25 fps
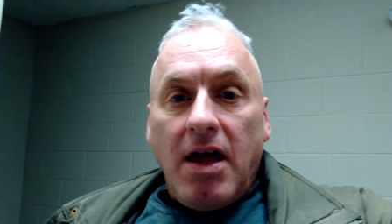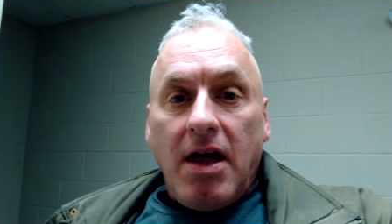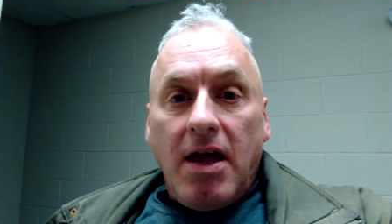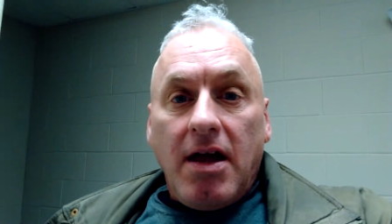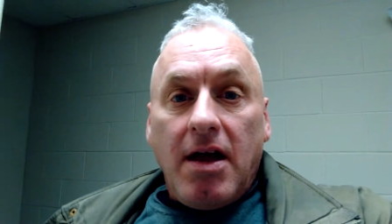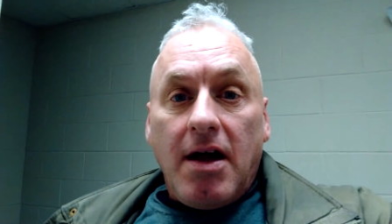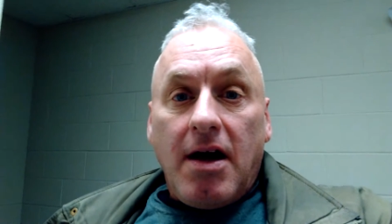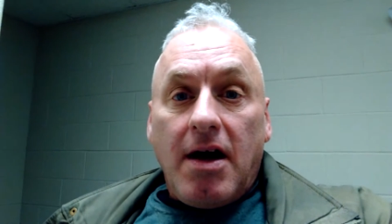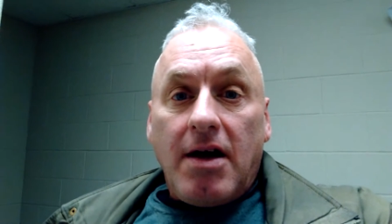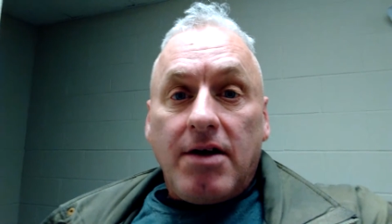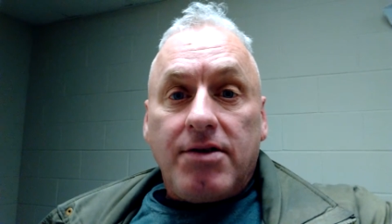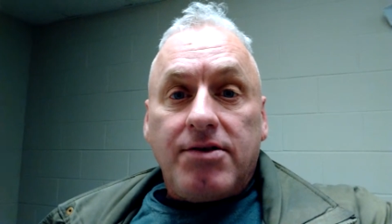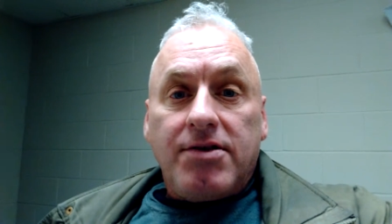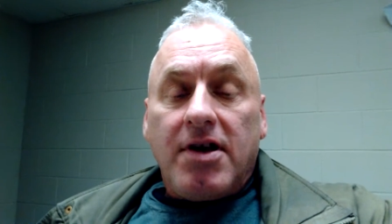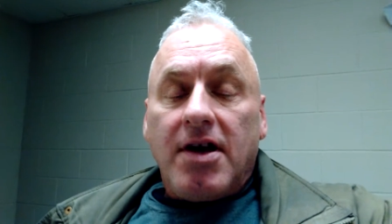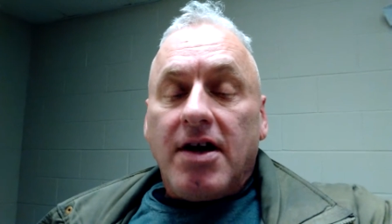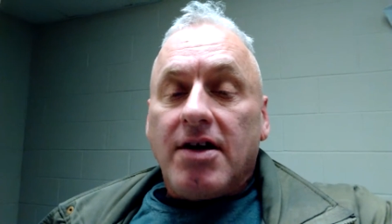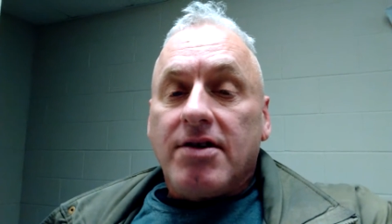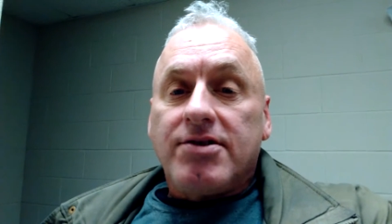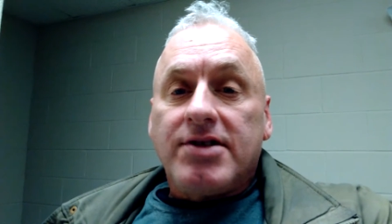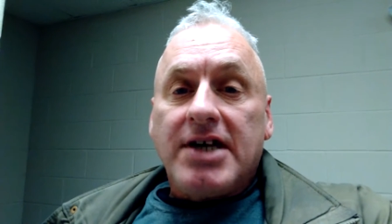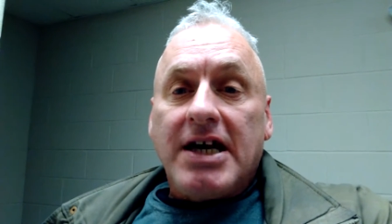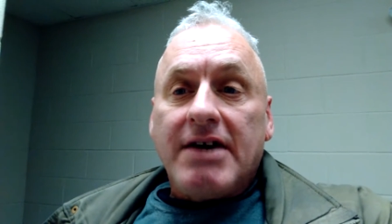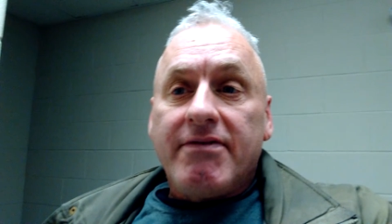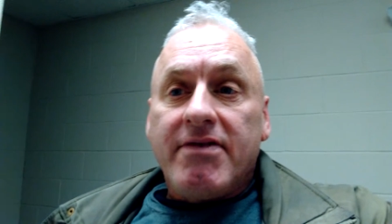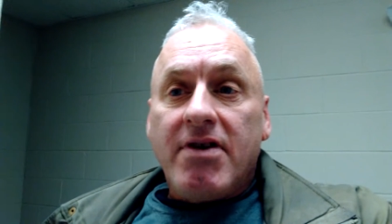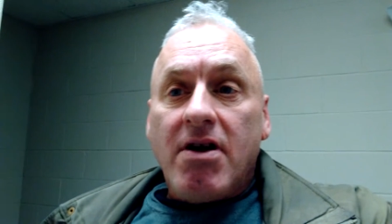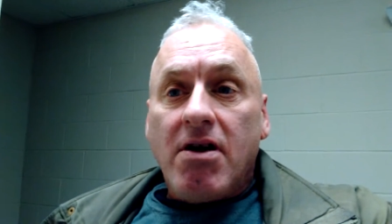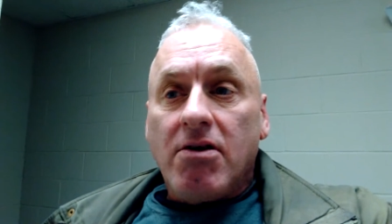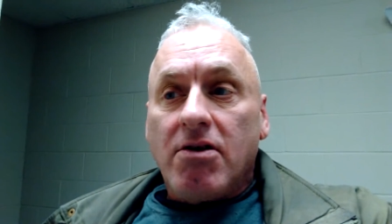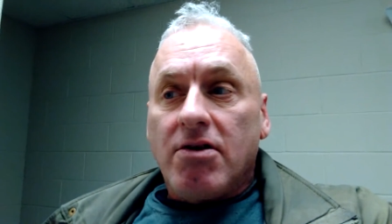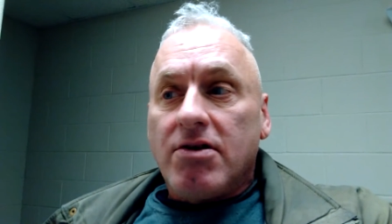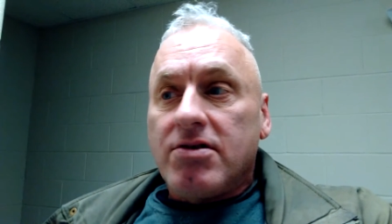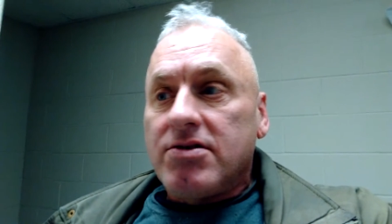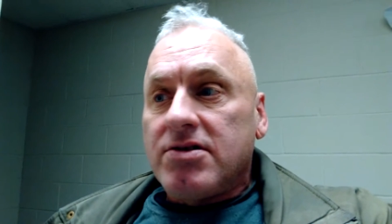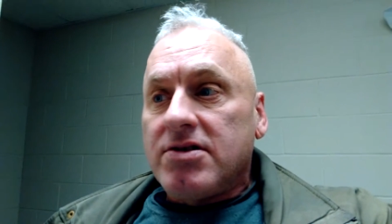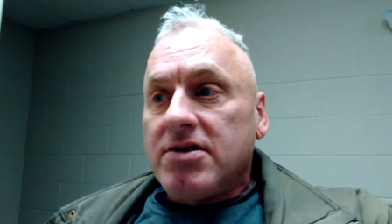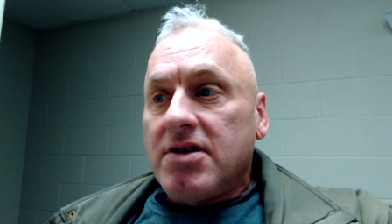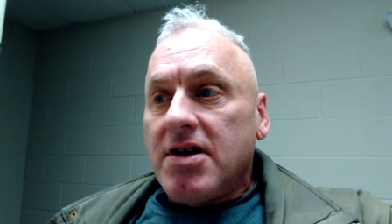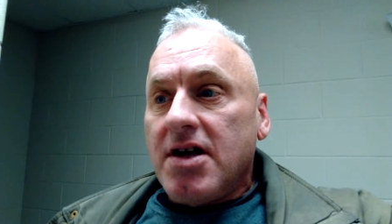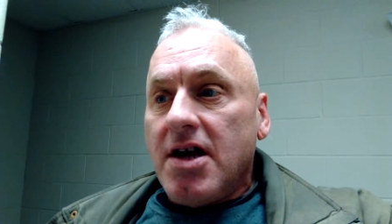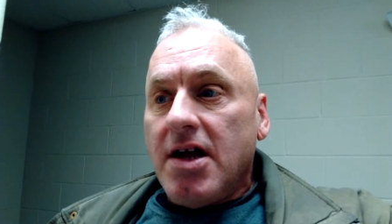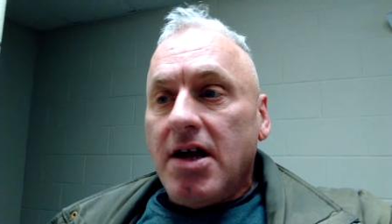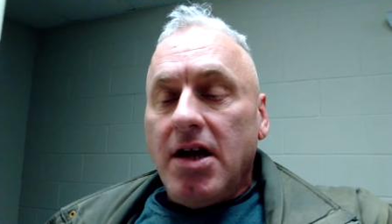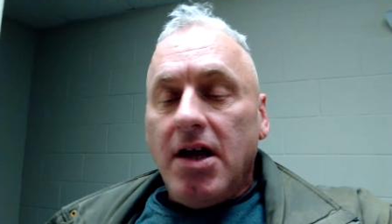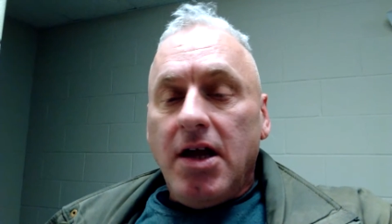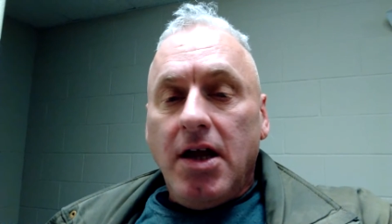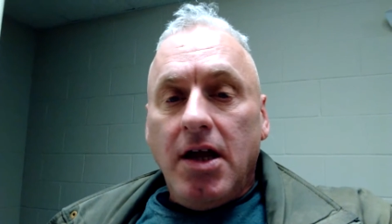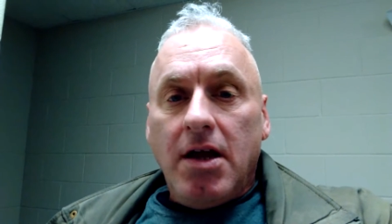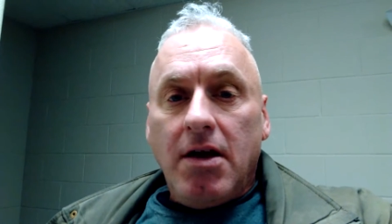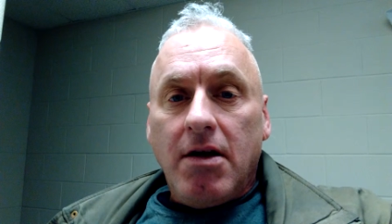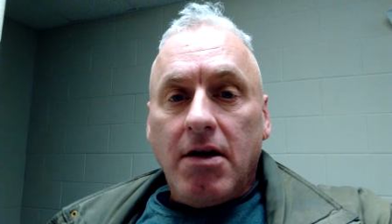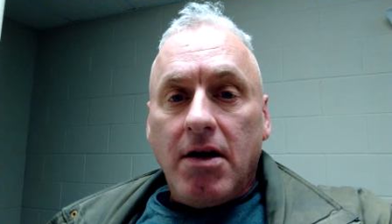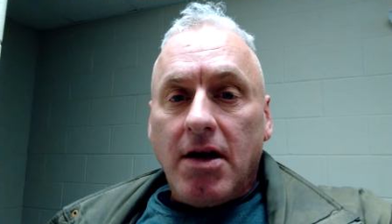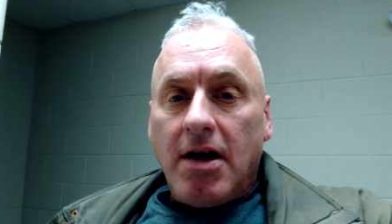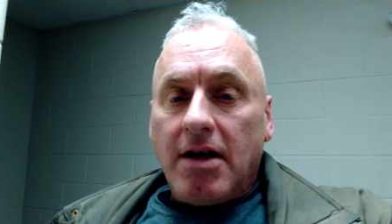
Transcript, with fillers: And a 700C,